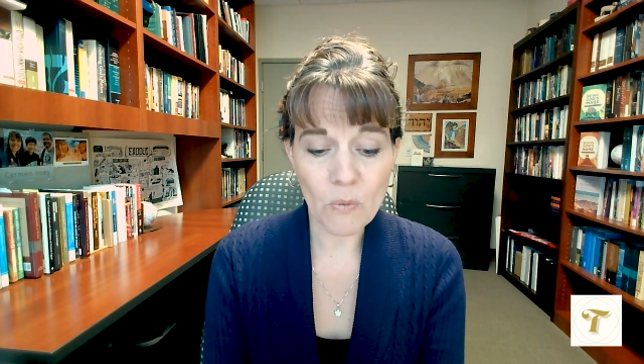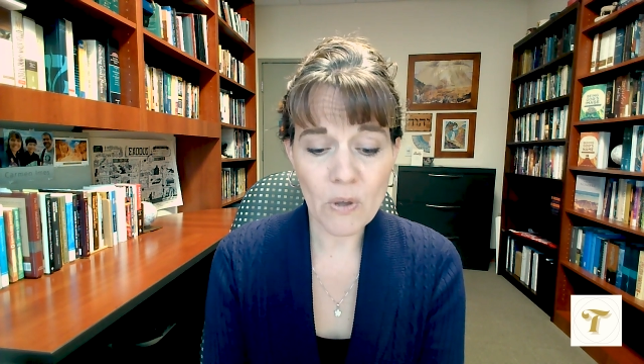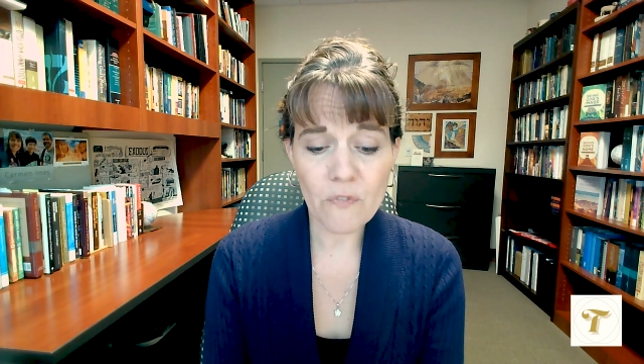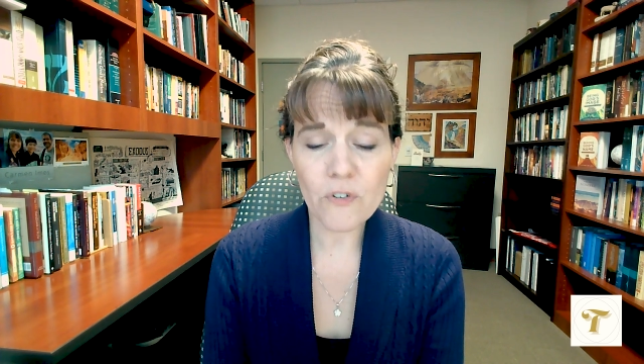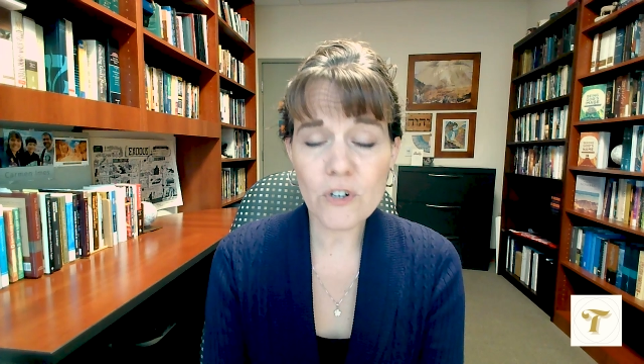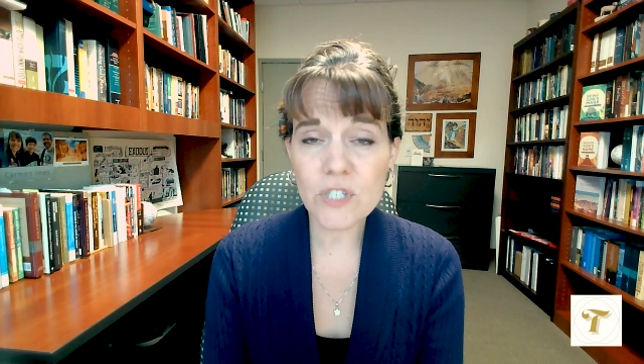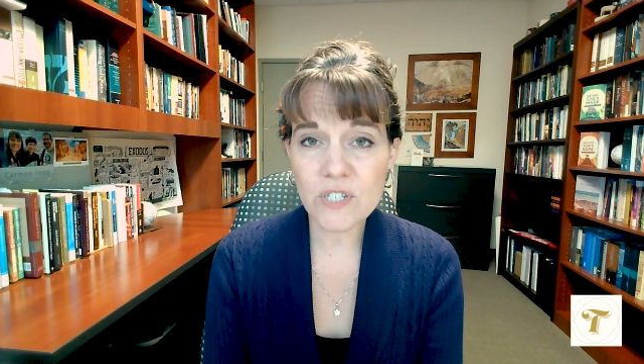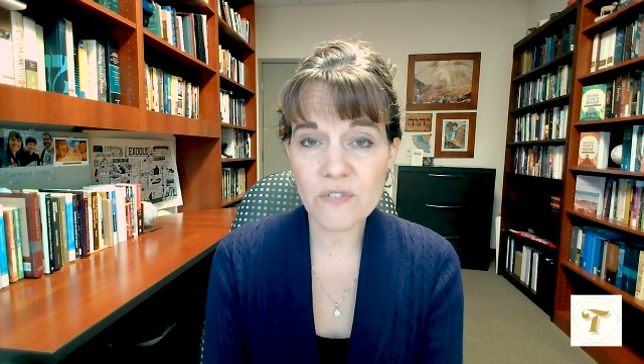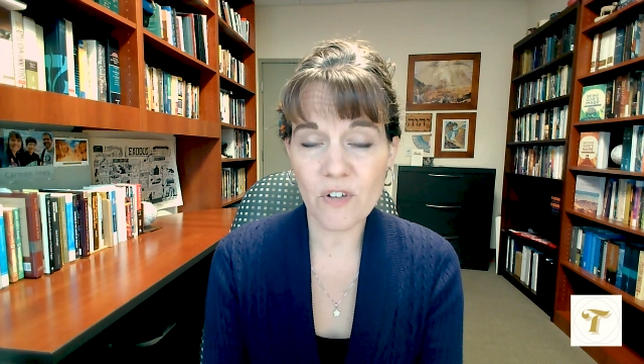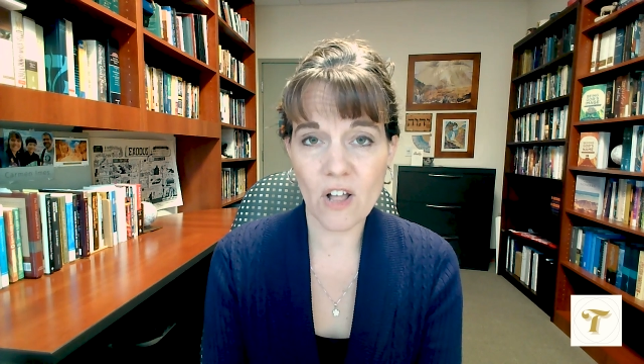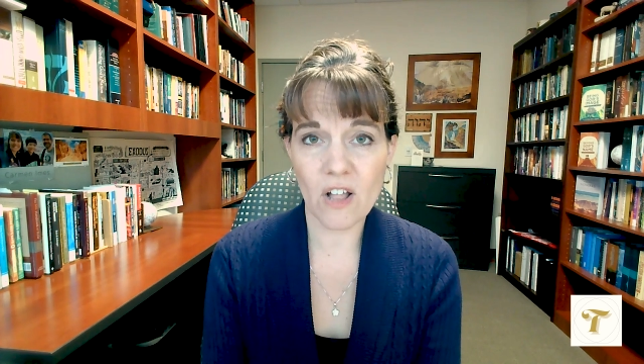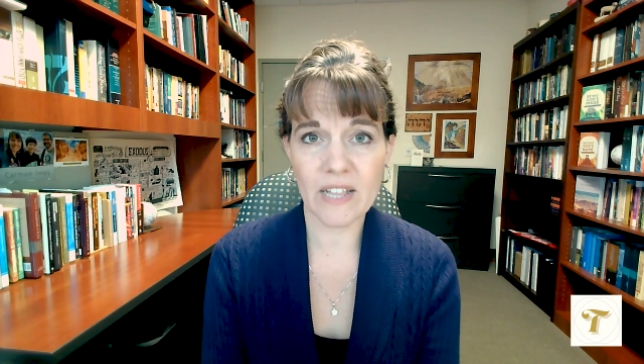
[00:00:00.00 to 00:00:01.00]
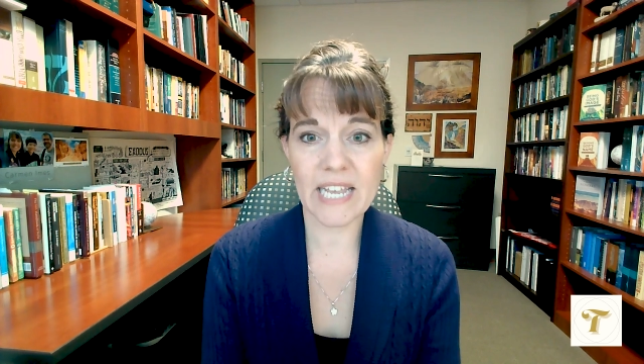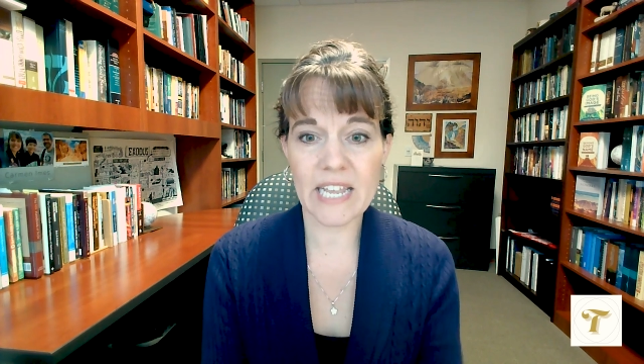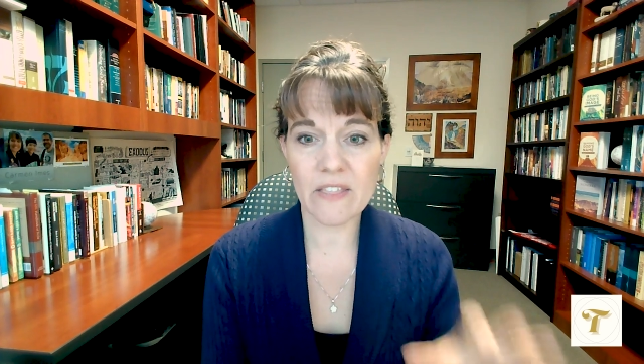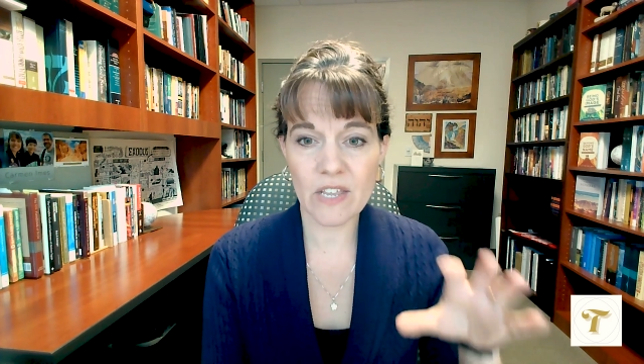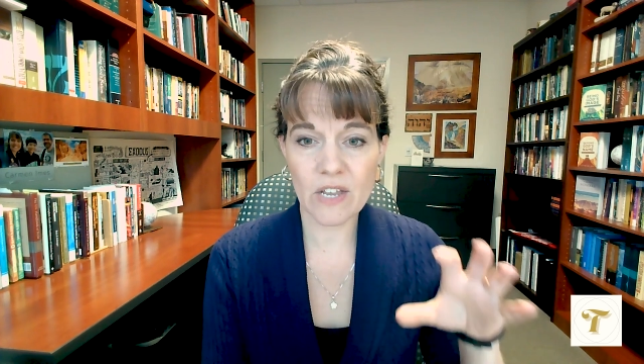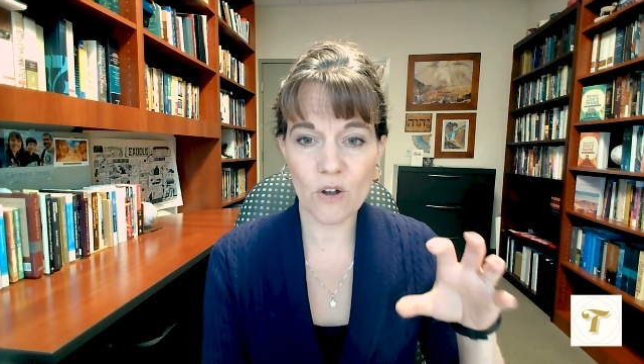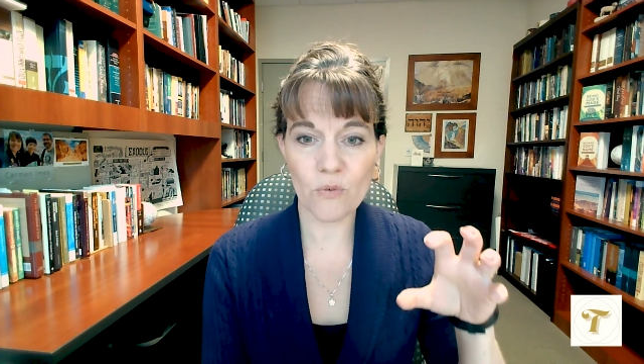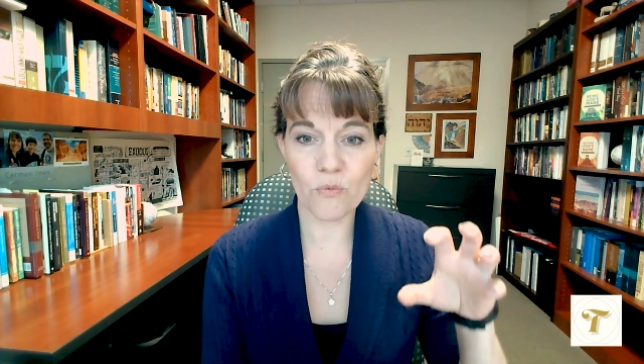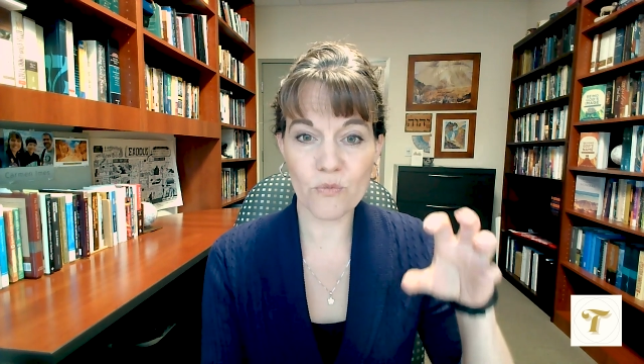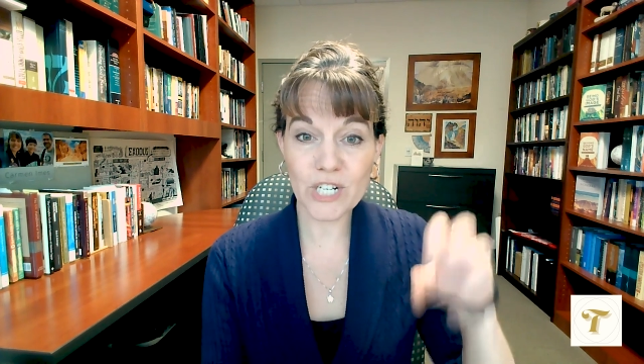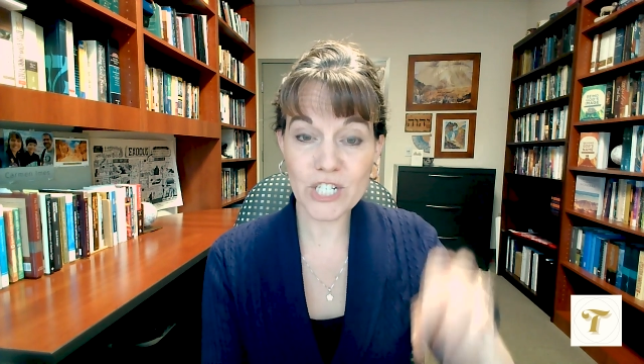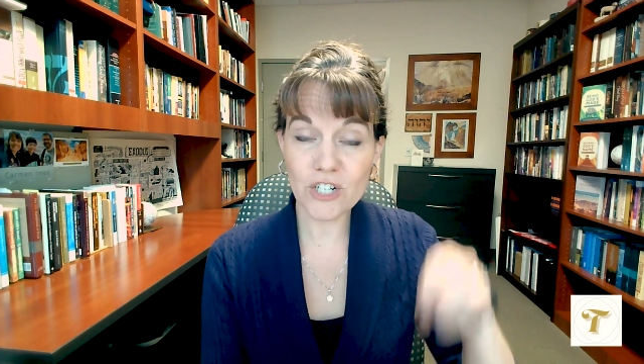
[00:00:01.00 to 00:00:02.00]
Well, first of all, in the
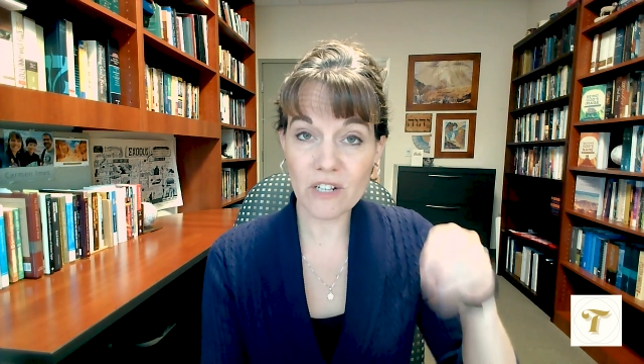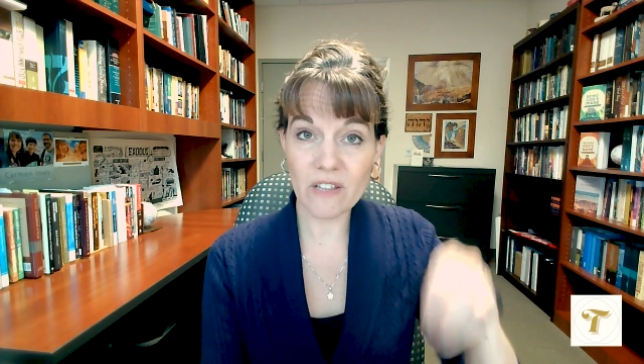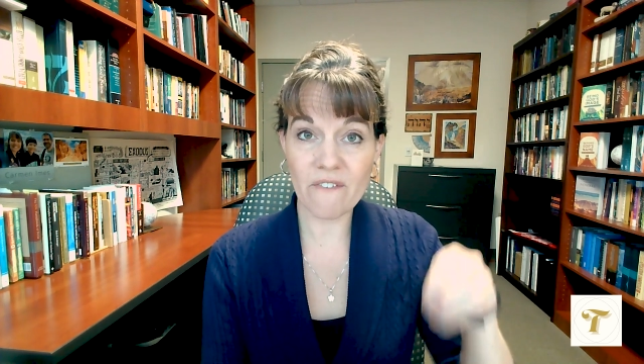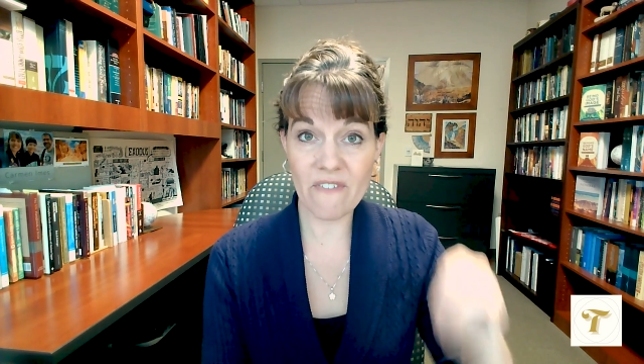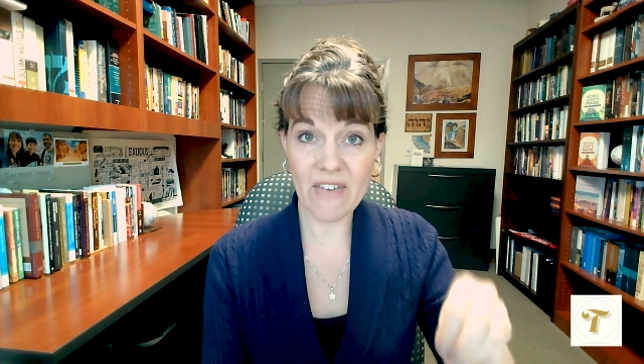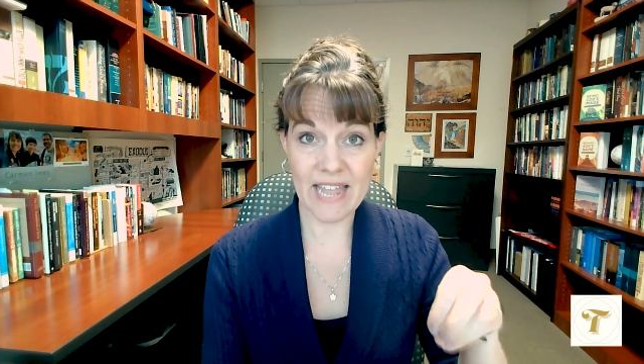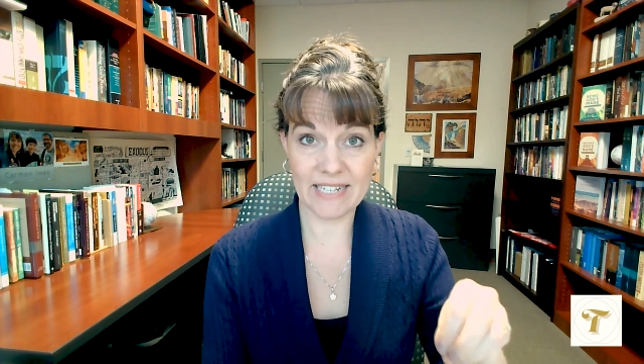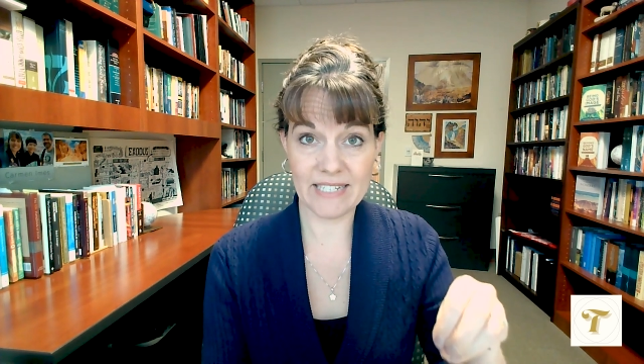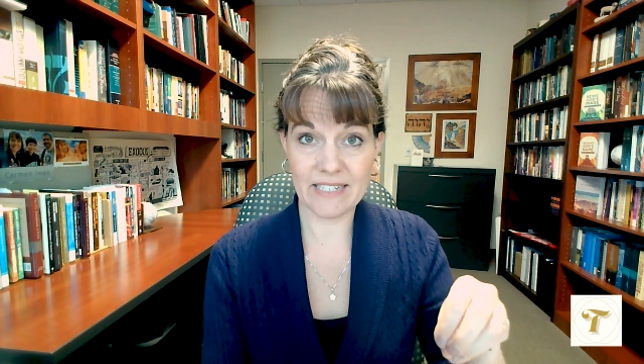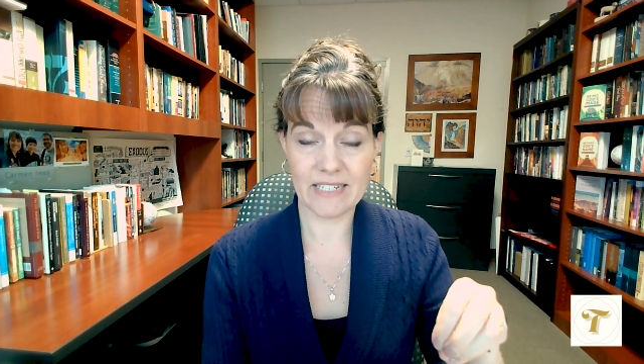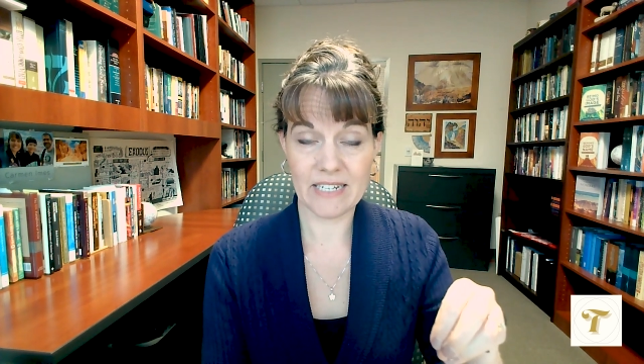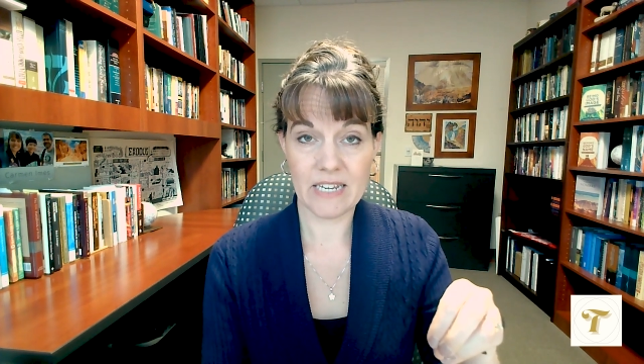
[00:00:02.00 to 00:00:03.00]
original event,